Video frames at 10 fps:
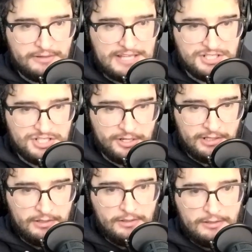as it should
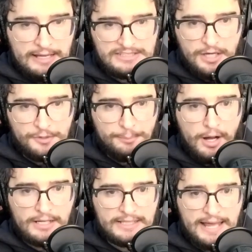that's under
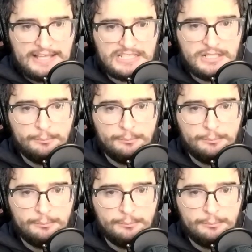podcast.